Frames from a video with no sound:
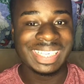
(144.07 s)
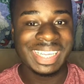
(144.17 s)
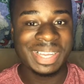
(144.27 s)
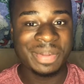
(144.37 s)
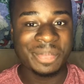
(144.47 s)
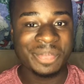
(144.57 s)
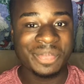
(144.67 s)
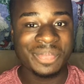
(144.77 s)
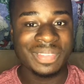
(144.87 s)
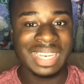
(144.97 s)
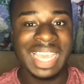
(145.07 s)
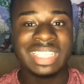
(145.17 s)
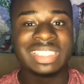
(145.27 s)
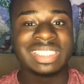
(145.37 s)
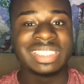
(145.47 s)
him,
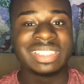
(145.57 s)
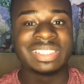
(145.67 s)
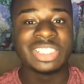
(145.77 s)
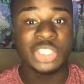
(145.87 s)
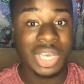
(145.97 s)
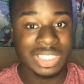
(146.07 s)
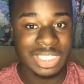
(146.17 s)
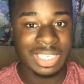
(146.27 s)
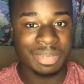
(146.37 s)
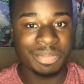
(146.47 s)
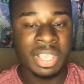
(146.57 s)
like, to talk to him.